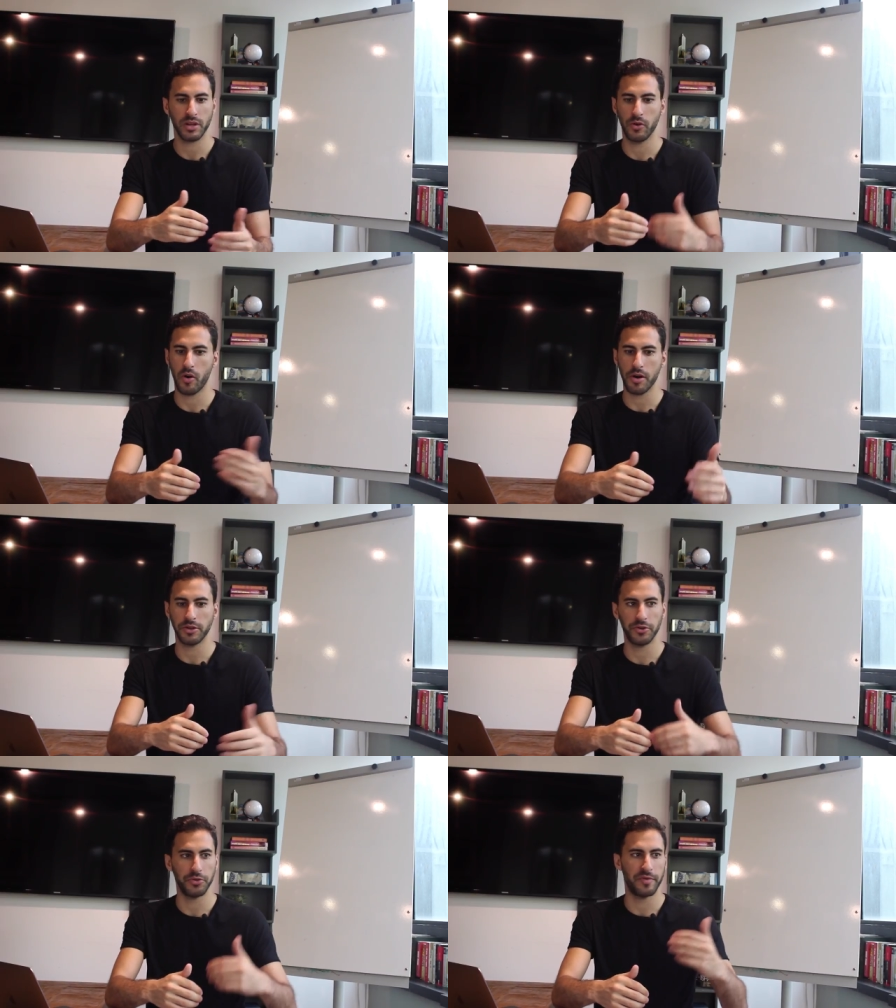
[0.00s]
Go
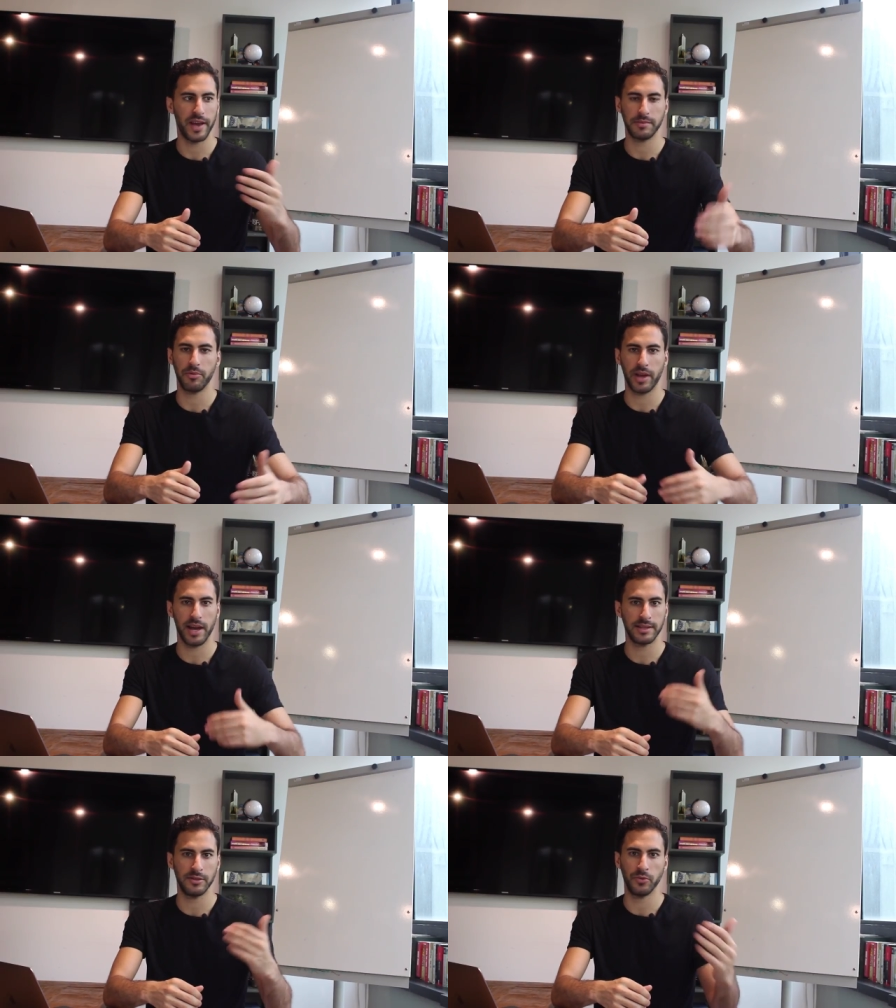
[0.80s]
out there, do Facebook
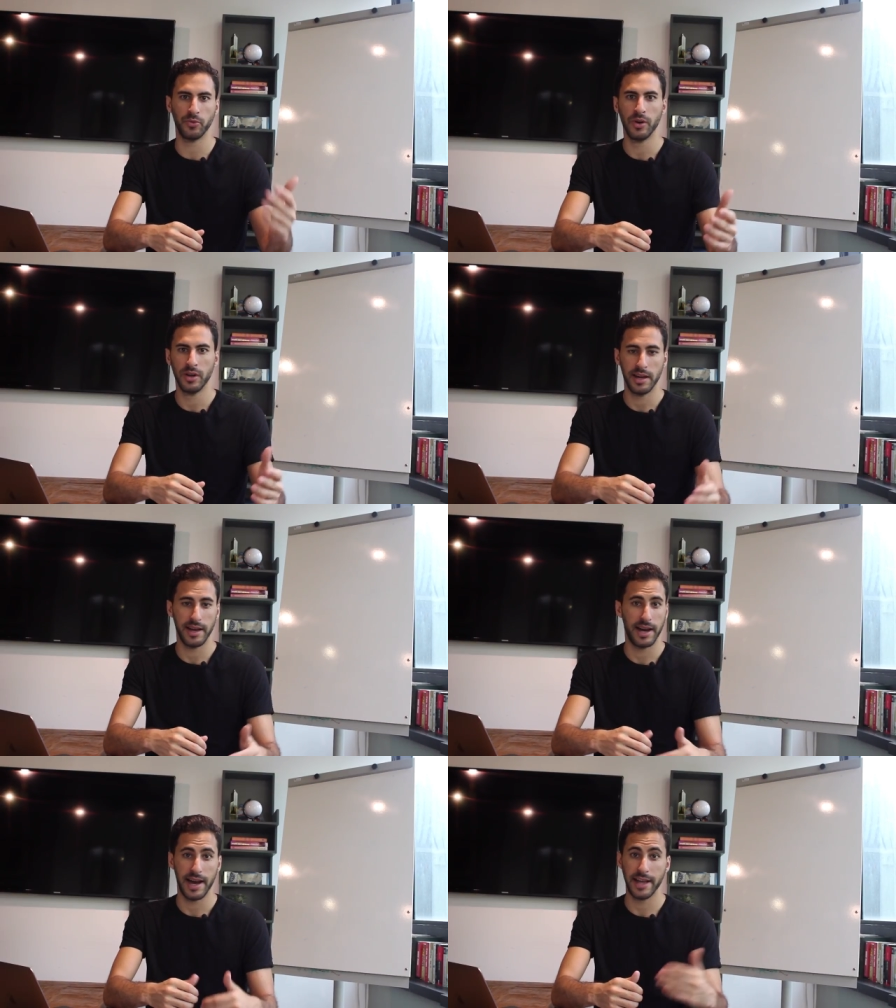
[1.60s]
ads, do
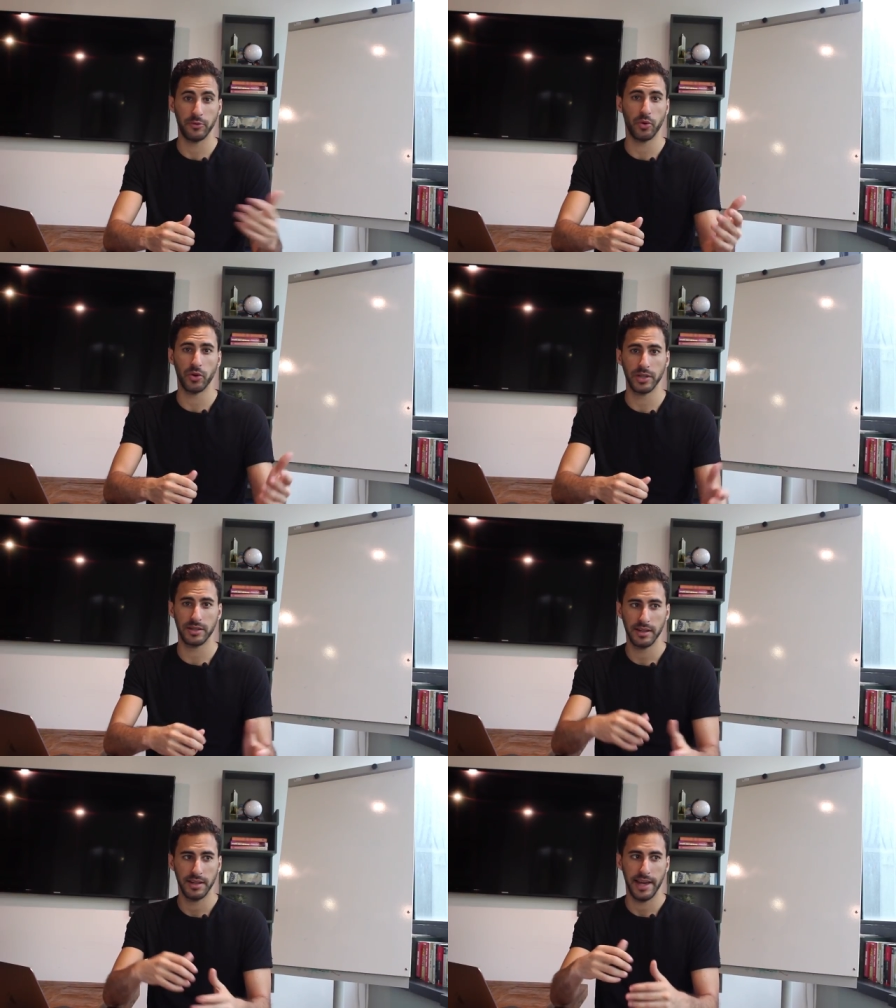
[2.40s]
uh,
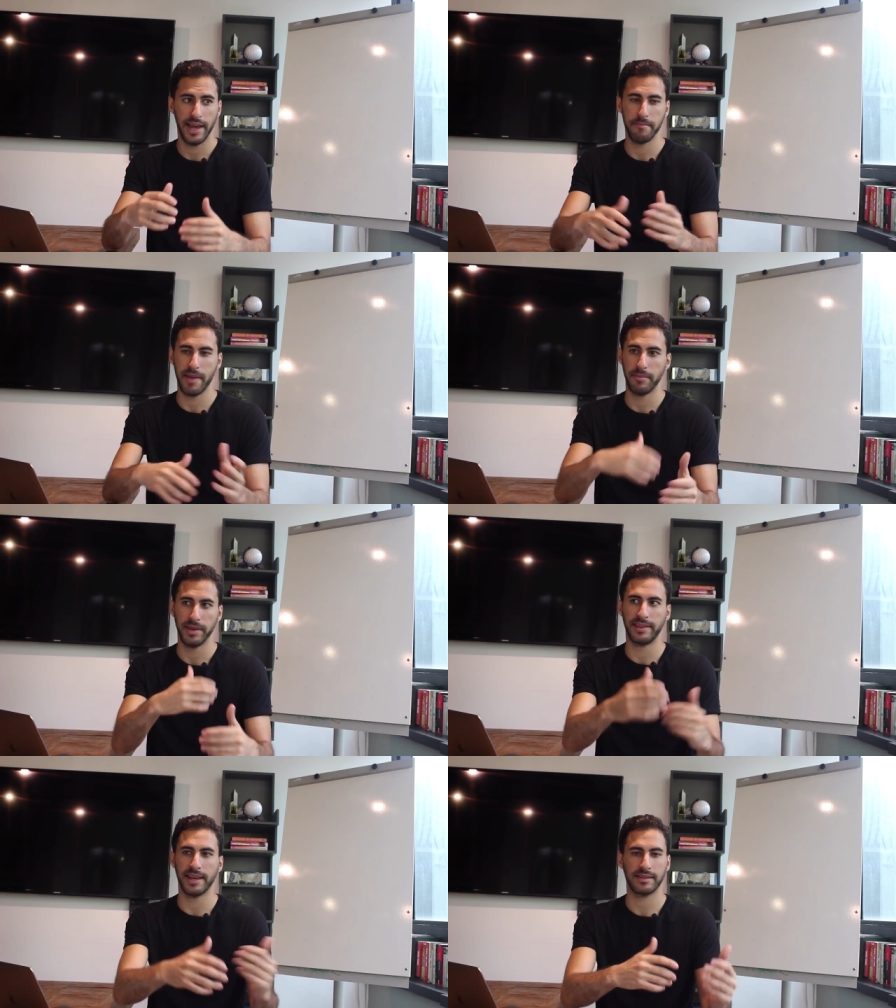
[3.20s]
AdWords, and
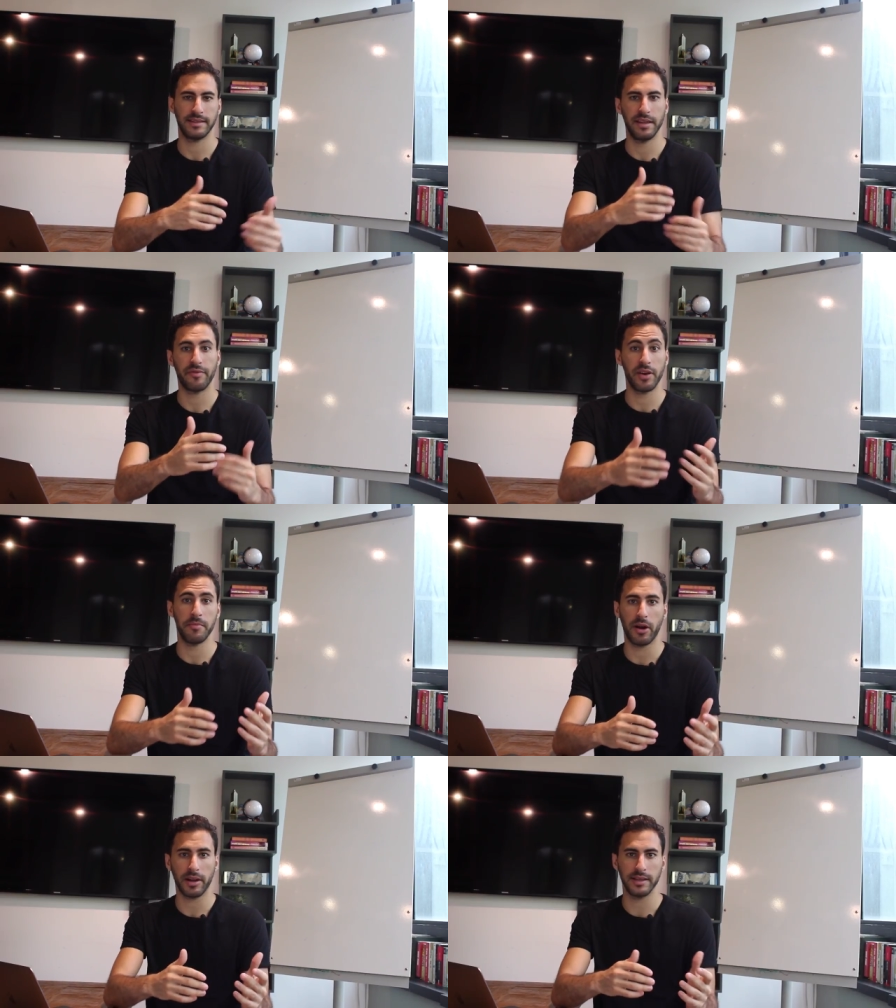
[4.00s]
maybe test
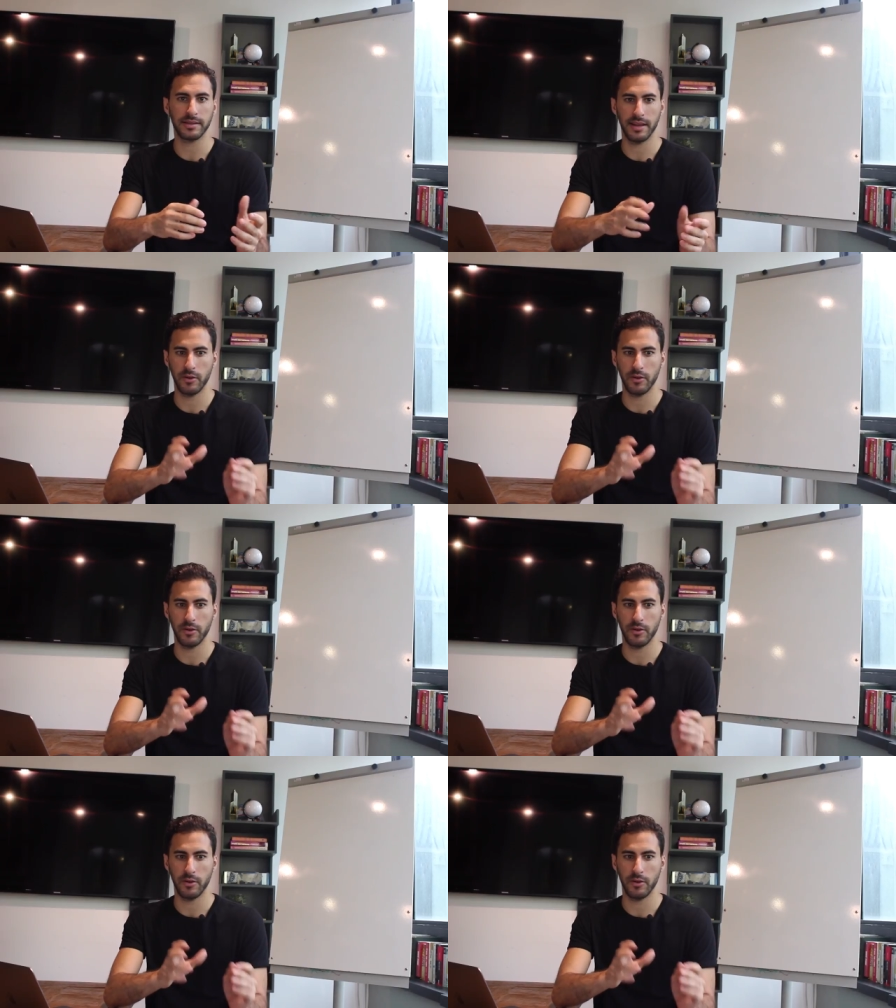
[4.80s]
different markets.